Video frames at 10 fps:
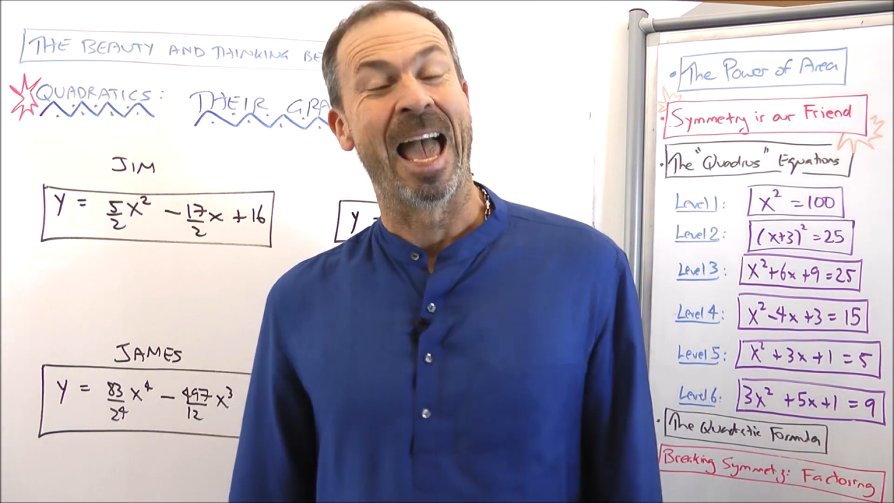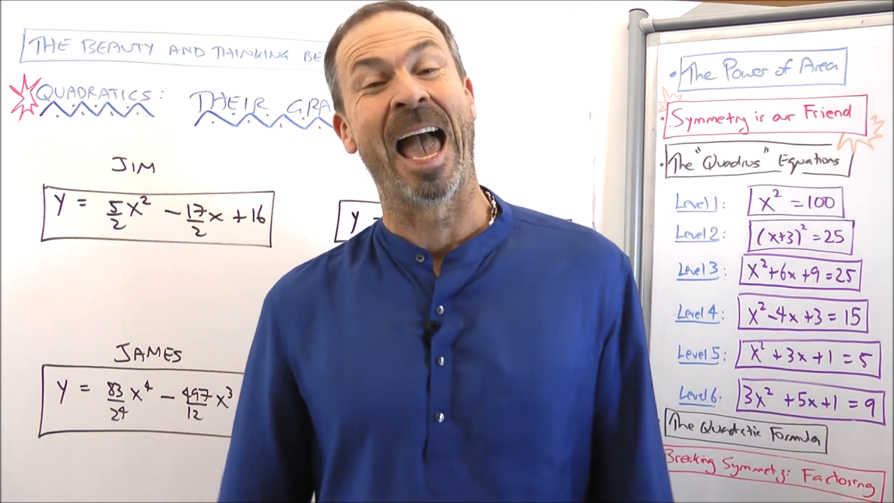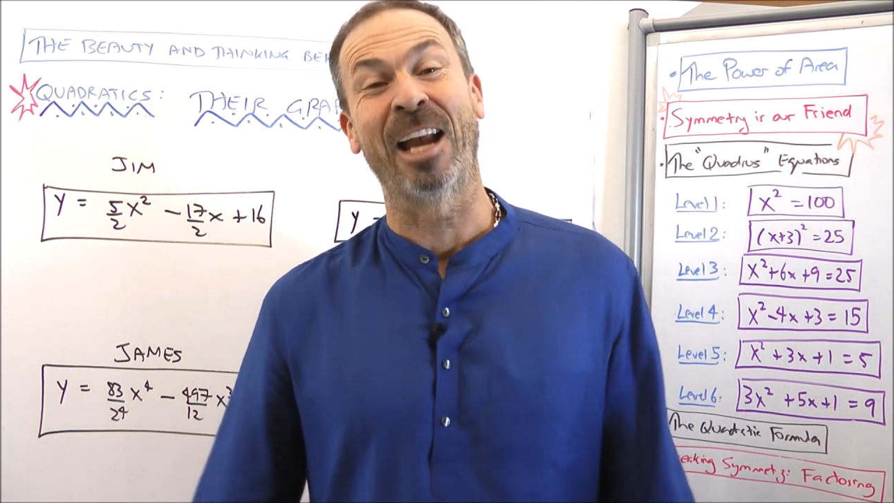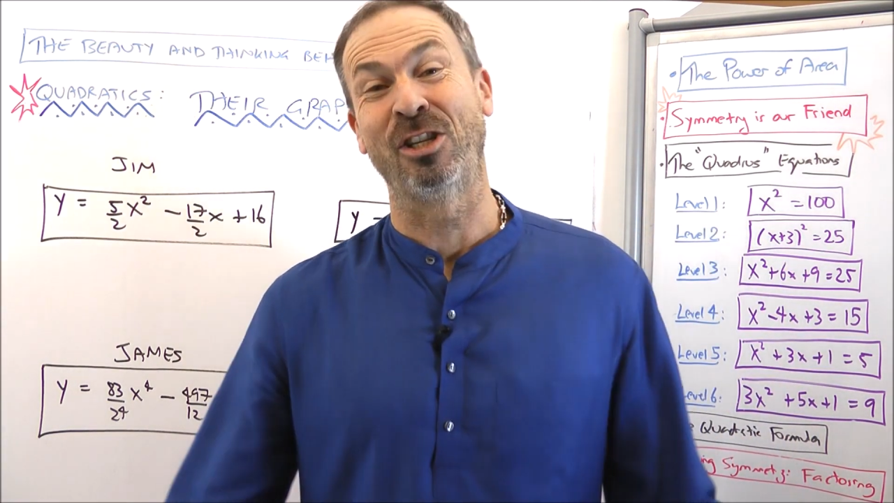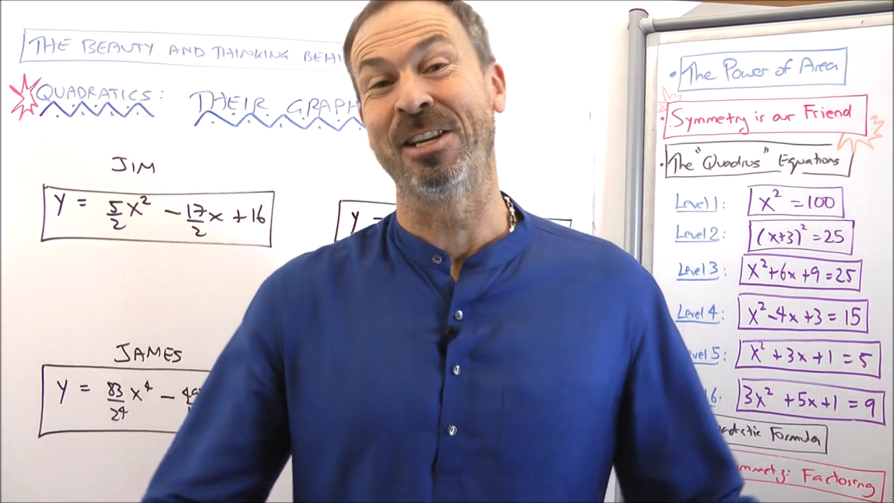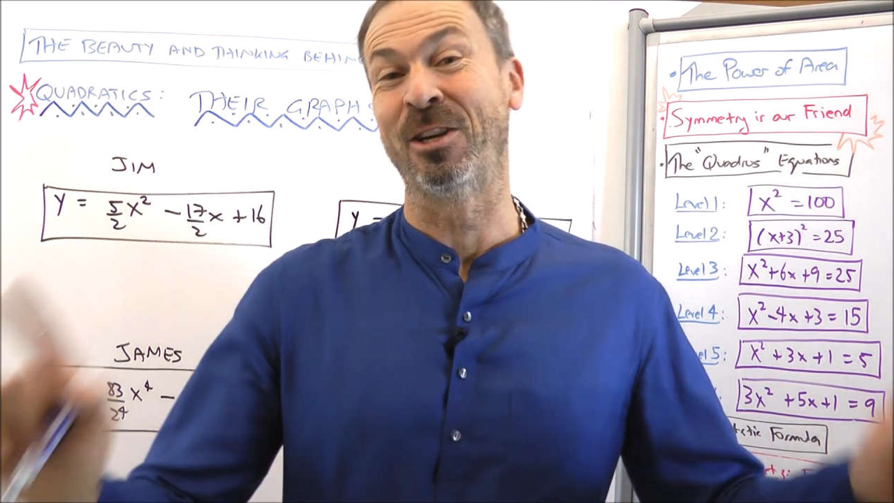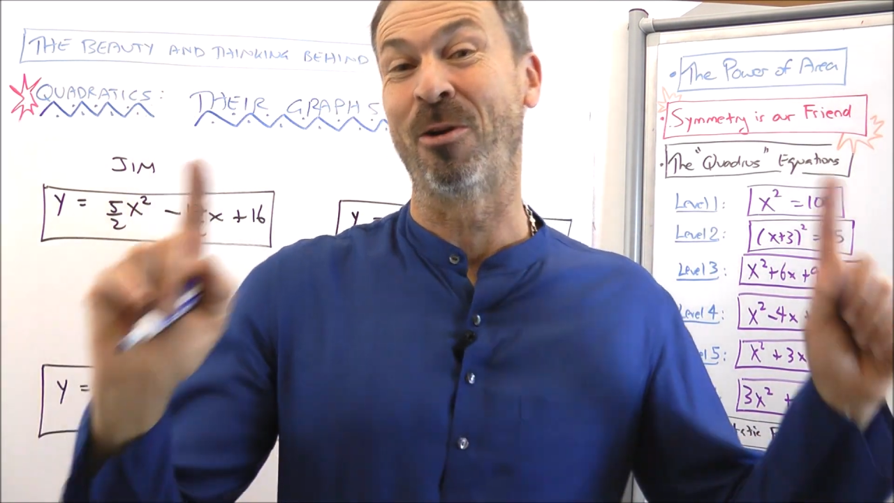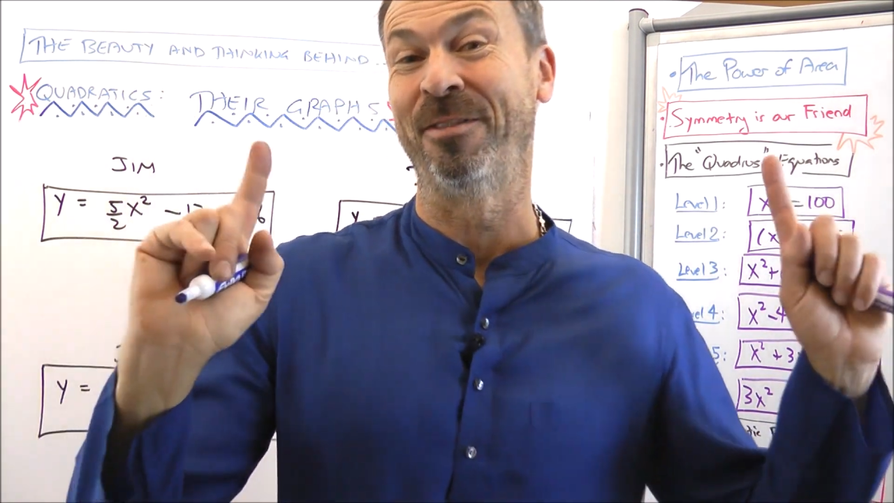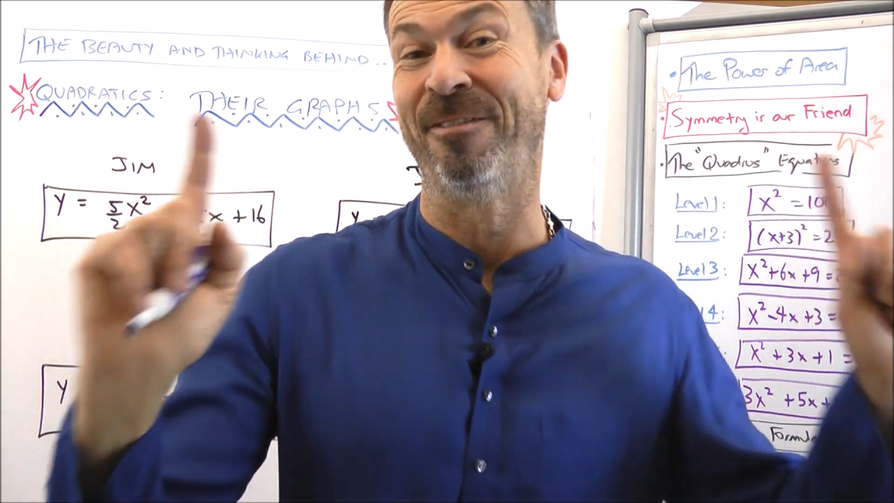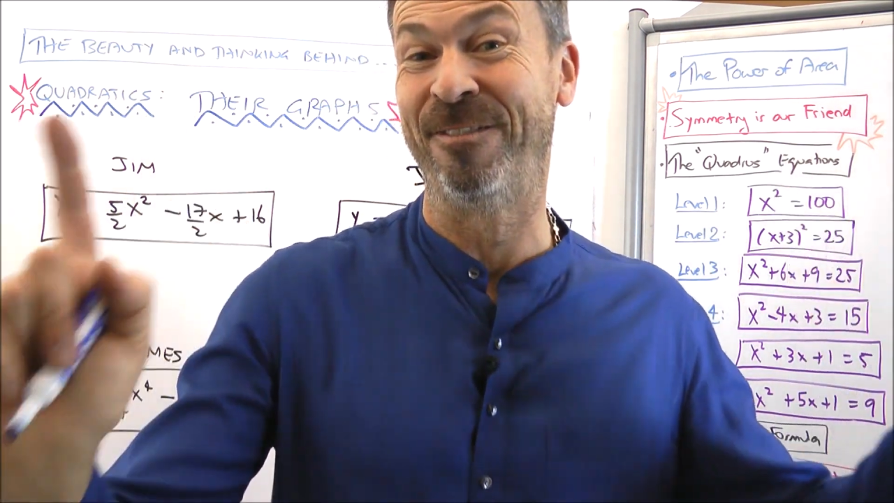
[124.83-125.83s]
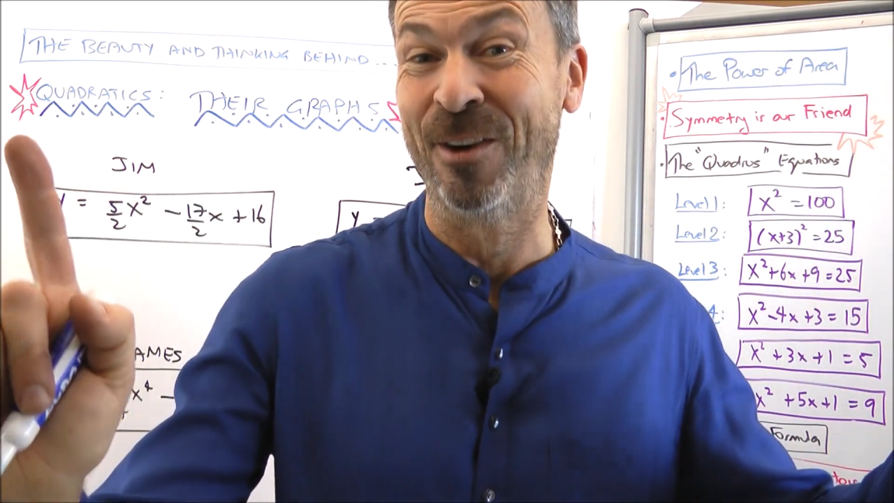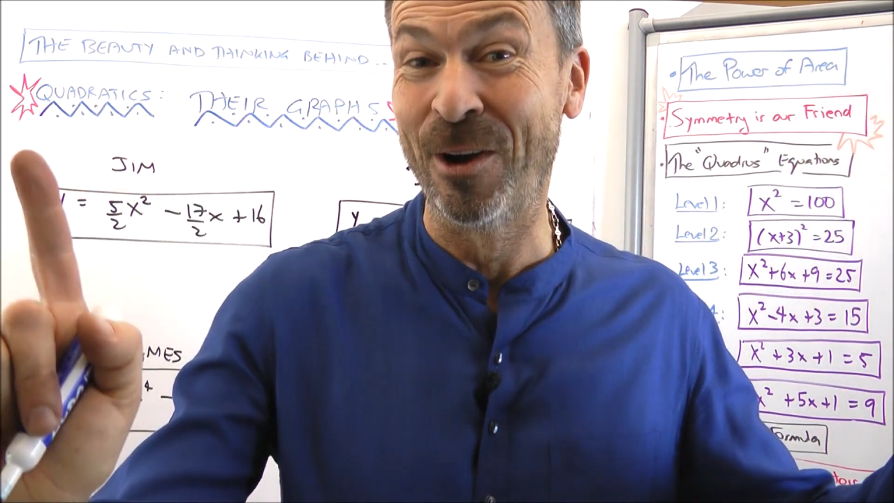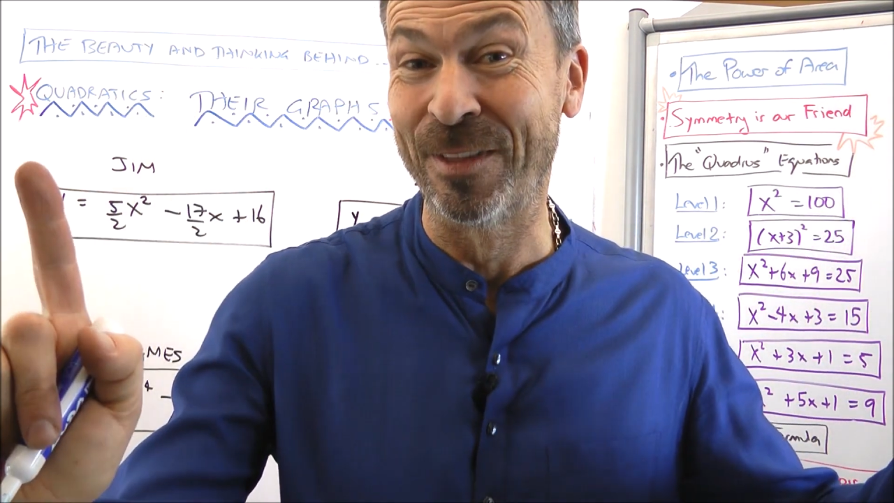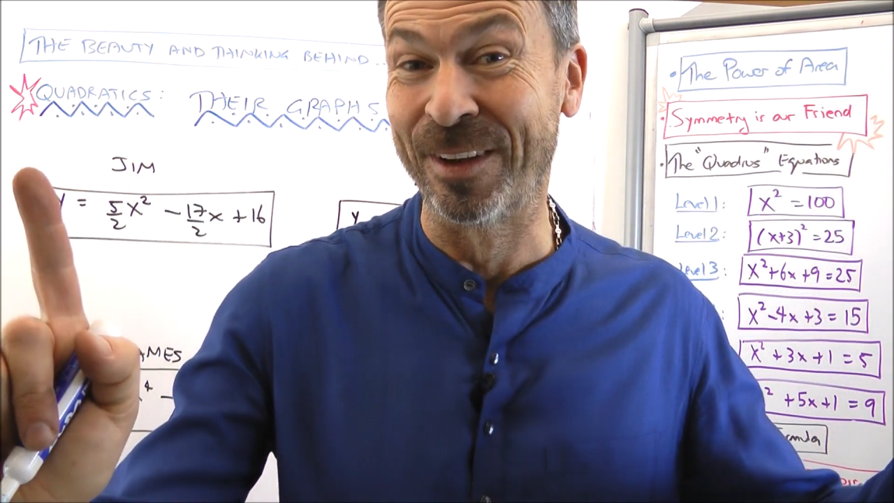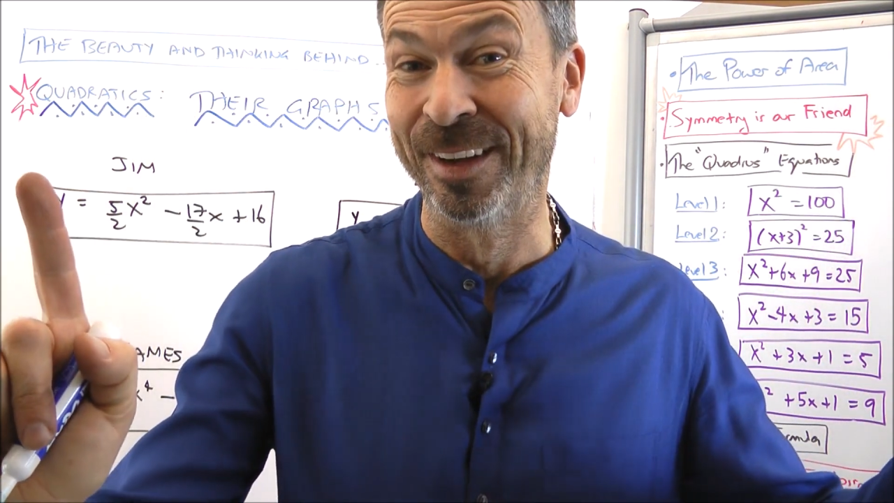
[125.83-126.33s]
Actually, you can go even
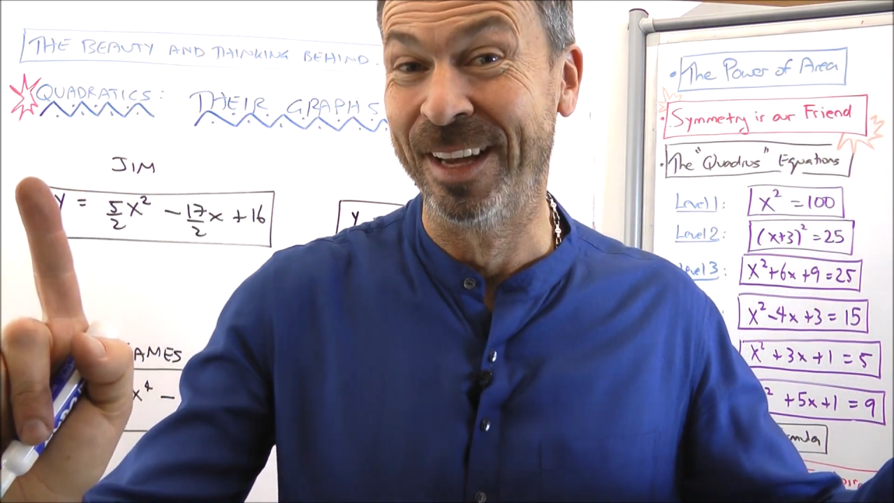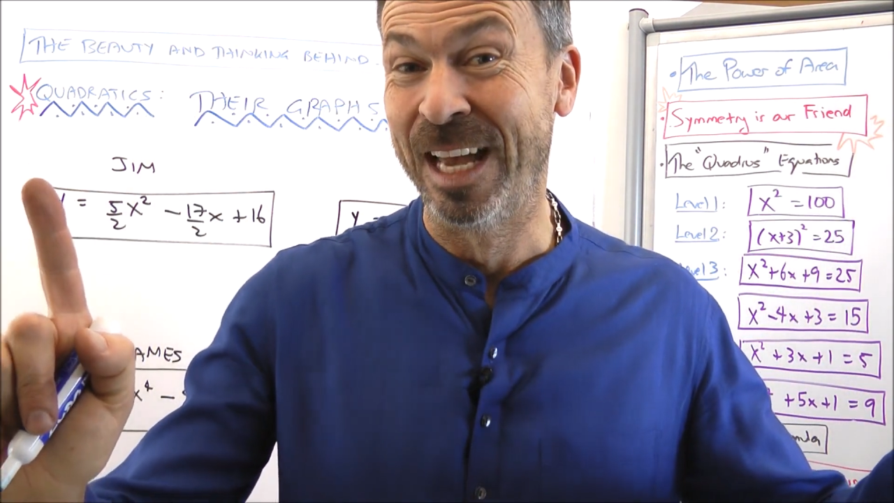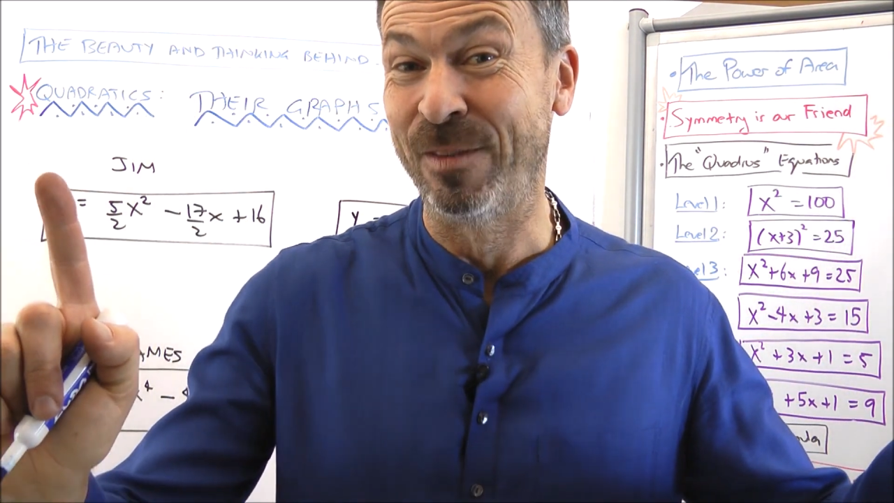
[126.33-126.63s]
further.